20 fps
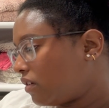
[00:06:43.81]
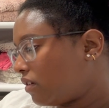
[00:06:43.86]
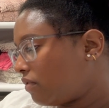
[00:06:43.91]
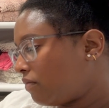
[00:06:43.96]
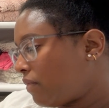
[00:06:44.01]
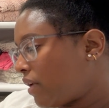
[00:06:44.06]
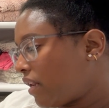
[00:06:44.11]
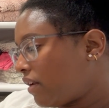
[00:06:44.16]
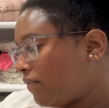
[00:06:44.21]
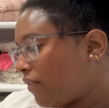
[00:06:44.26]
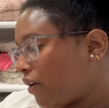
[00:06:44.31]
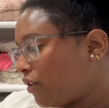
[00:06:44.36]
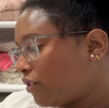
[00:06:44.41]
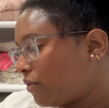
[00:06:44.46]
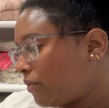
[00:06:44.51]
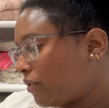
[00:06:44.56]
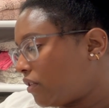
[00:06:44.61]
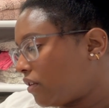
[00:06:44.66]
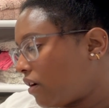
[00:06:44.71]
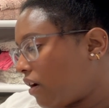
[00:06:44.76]
made of
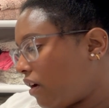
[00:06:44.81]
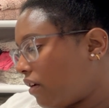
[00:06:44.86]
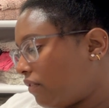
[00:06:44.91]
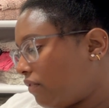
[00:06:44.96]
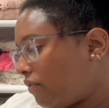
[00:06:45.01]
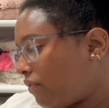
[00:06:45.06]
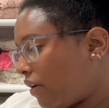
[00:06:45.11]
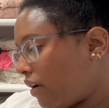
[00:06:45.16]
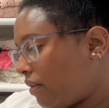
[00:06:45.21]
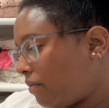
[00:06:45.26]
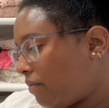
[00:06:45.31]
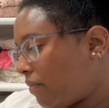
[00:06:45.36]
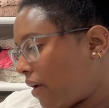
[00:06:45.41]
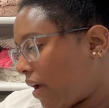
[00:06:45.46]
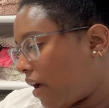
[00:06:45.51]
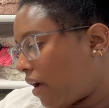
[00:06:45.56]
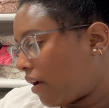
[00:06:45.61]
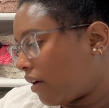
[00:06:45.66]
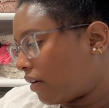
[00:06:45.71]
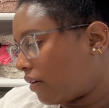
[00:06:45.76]
100% cotton front and
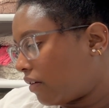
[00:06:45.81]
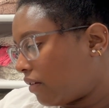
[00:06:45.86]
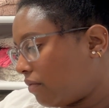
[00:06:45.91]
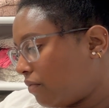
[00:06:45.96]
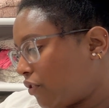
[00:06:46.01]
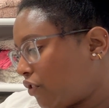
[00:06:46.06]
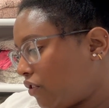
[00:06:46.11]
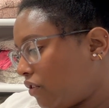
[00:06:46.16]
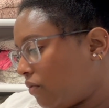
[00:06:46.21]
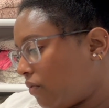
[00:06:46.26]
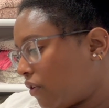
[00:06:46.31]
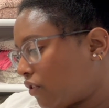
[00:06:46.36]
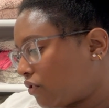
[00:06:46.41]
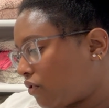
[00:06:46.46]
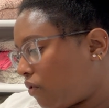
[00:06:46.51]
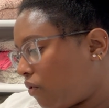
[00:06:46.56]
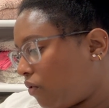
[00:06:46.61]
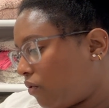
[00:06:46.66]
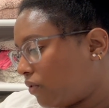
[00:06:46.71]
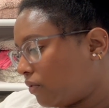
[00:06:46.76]
back, machine wash
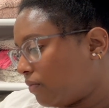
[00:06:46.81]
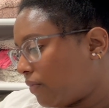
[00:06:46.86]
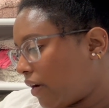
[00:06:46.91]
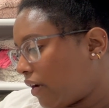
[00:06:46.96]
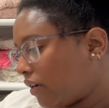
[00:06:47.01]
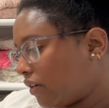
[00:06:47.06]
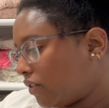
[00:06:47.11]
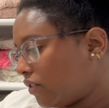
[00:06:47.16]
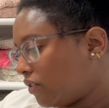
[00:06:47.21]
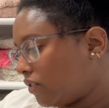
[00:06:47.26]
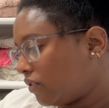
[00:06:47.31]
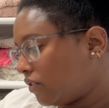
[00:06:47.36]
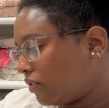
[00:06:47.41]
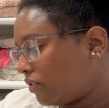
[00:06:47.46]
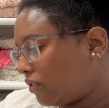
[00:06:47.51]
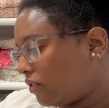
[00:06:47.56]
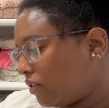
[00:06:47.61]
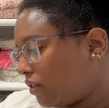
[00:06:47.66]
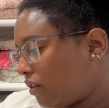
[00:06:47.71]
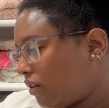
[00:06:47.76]
cold, mild,
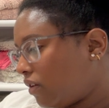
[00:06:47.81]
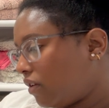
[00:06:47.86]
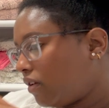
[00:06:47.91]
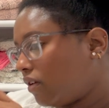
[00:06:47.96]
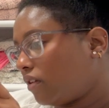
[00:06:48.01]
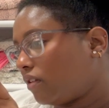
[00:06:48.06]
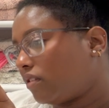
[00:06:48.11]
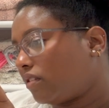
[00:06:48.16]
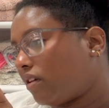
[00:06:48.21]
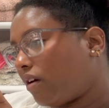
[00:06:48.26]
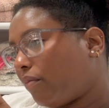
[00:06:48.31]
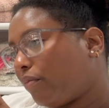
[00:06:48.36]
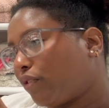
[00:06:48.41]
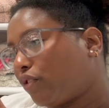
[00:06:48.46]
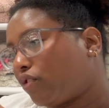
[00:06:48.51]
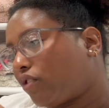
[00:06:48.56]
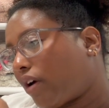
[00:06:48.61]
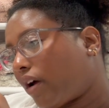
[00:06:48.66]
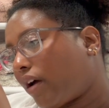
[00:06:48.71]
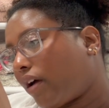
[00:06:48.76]
tumble
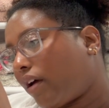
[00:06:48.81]
dry.